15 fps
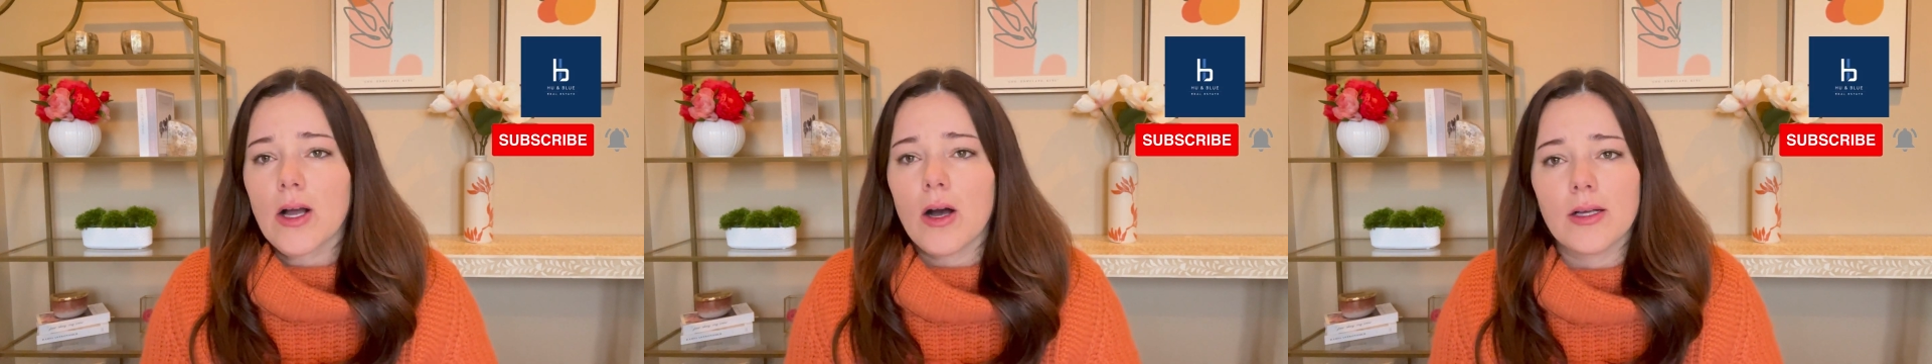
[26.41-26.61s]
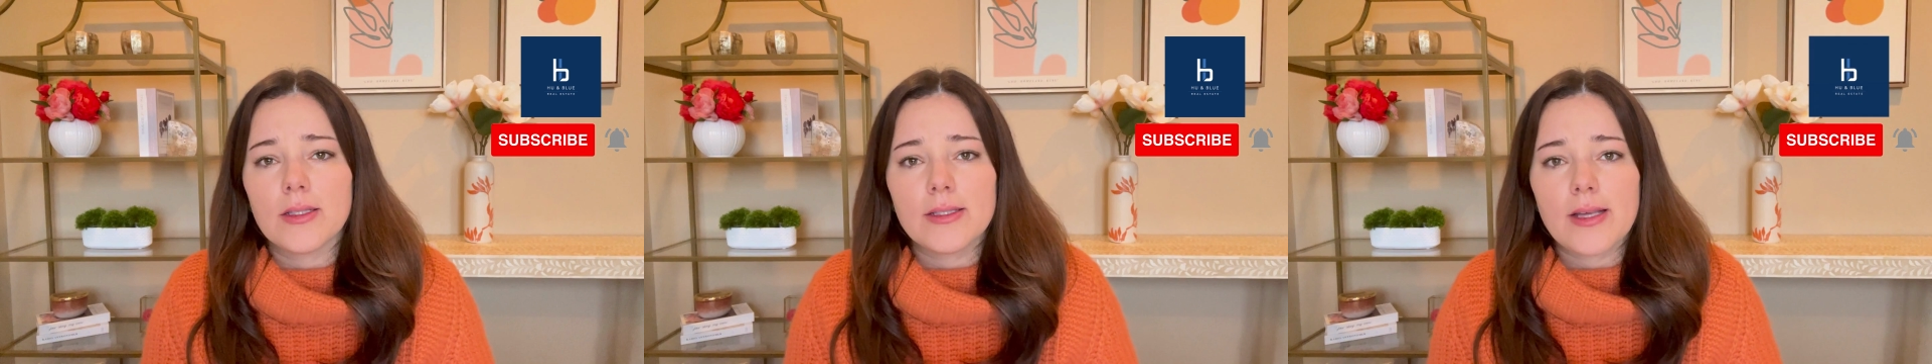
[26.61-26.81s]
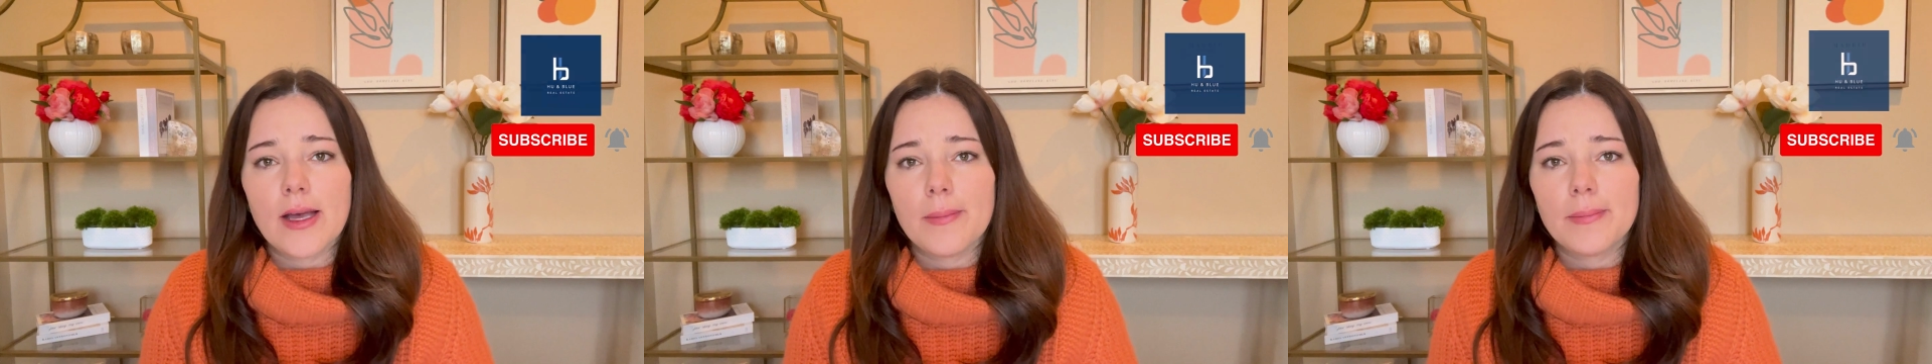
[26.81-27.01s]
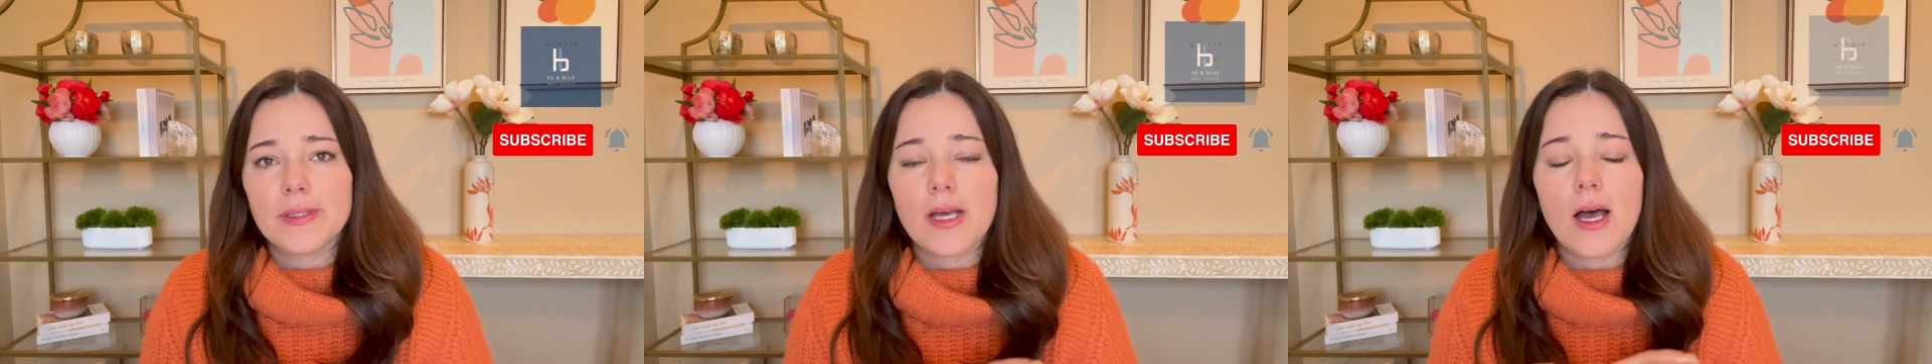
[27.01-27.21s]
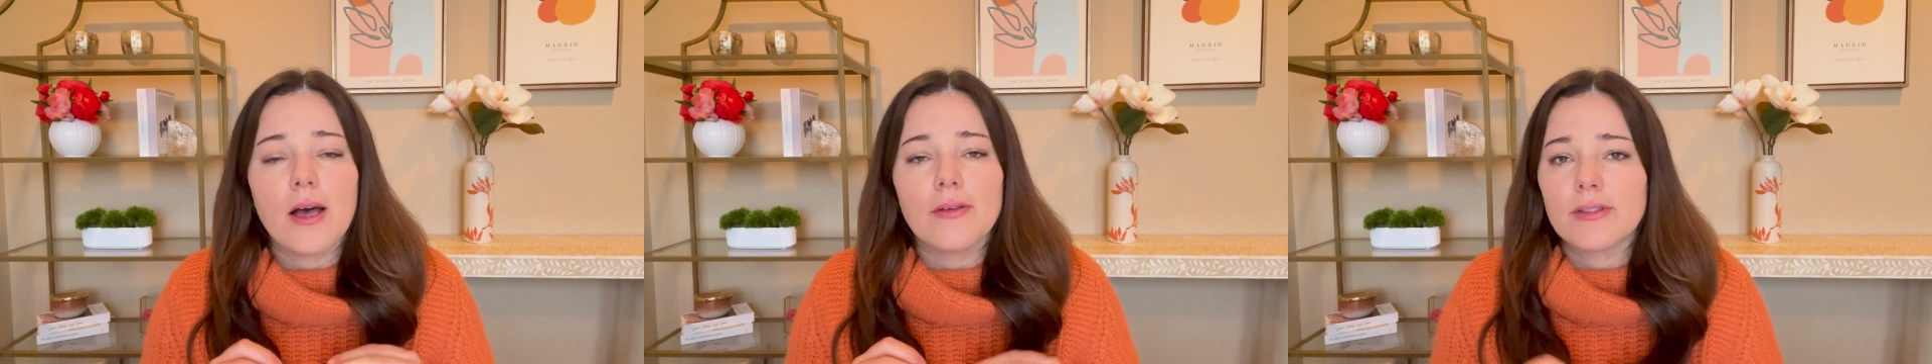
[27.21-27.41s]
concepts
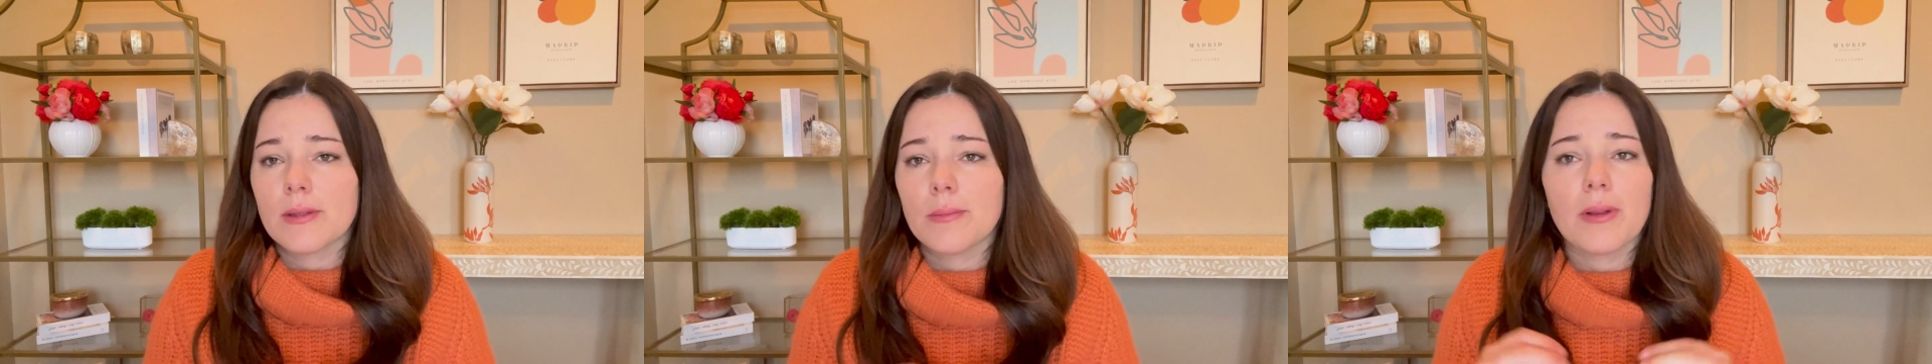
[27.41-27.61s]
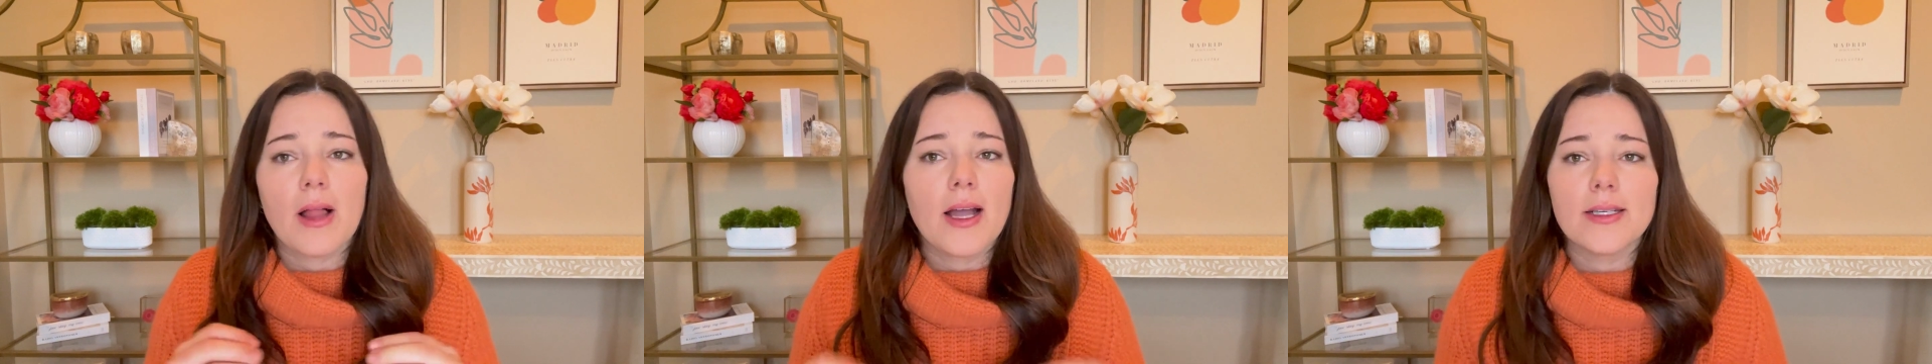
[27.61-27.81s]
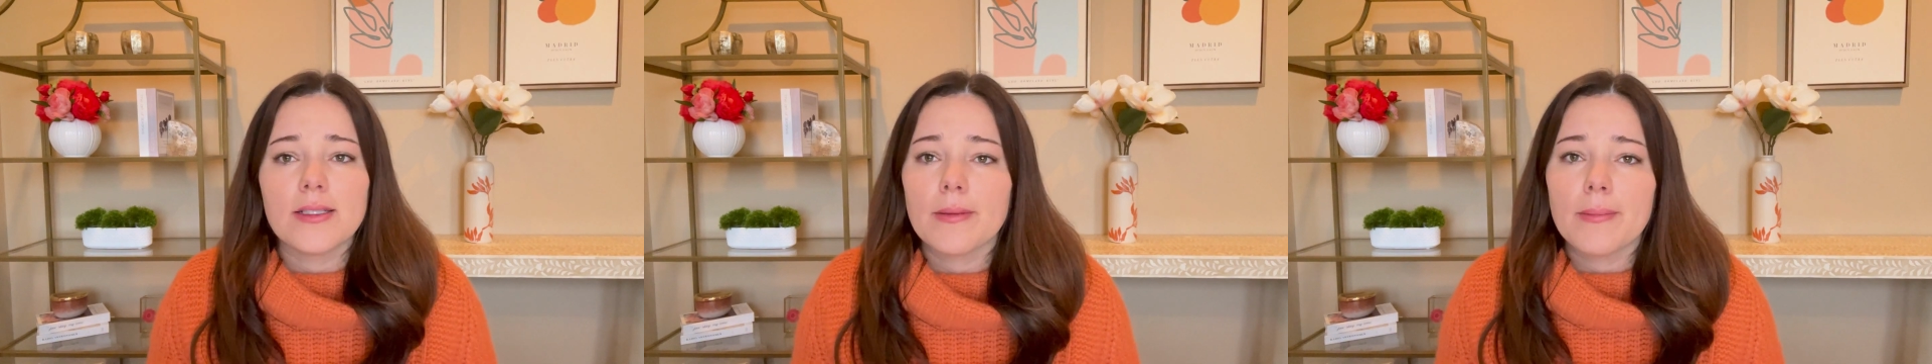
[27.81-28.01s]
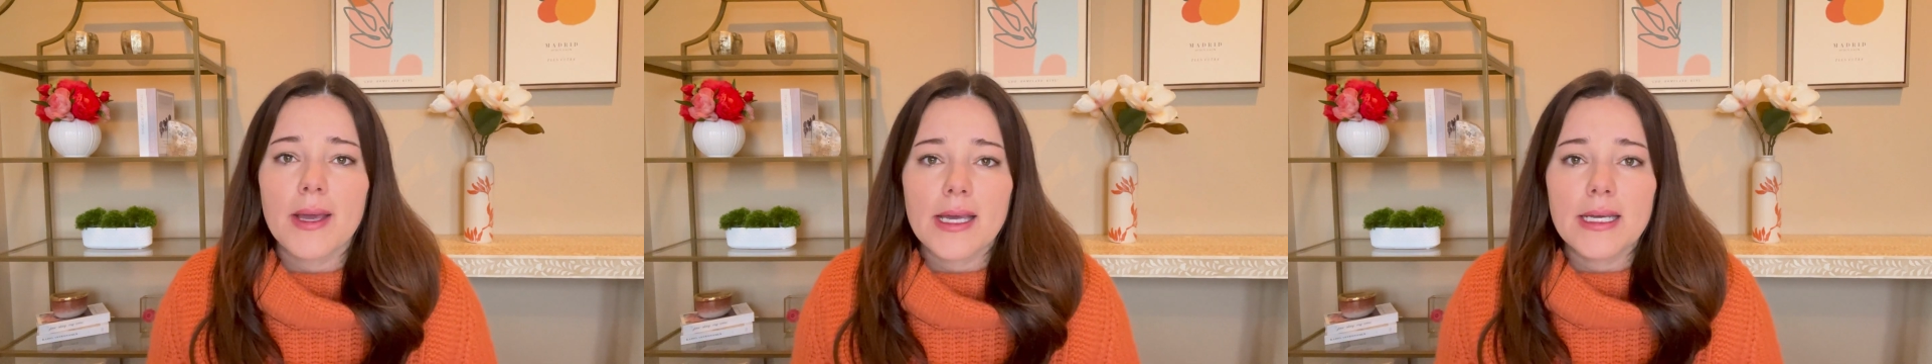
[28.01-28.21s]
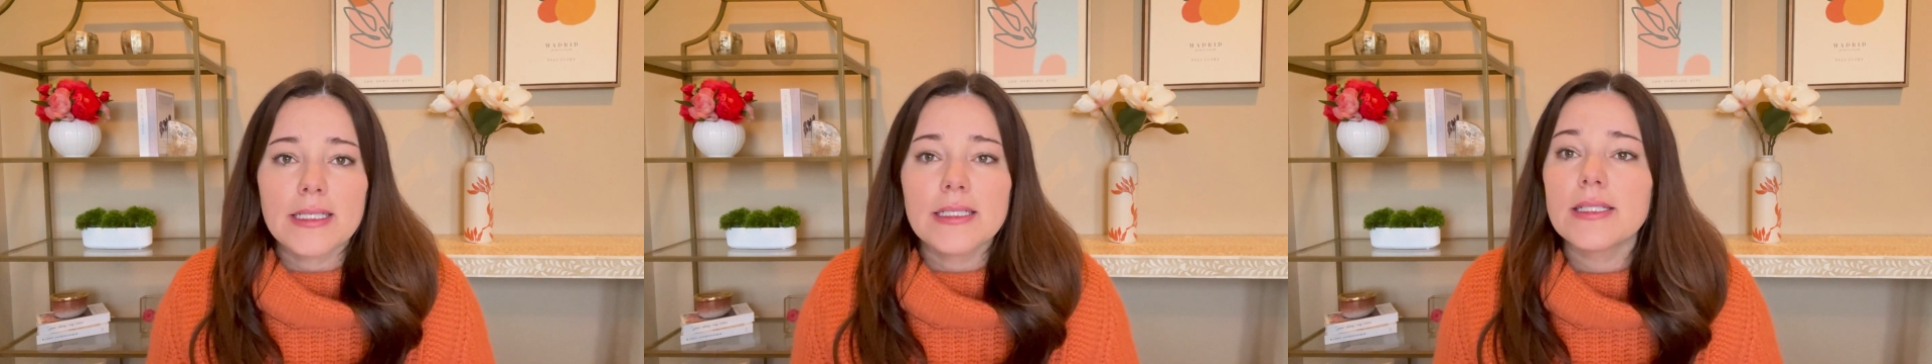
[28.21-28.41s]
of supply and
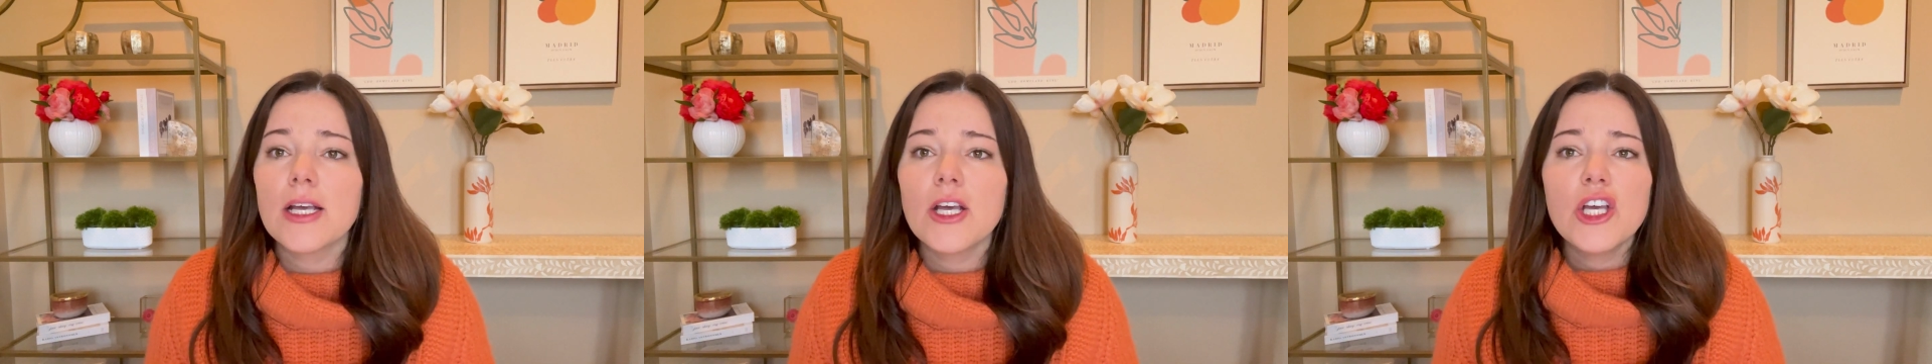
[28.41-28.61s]
demand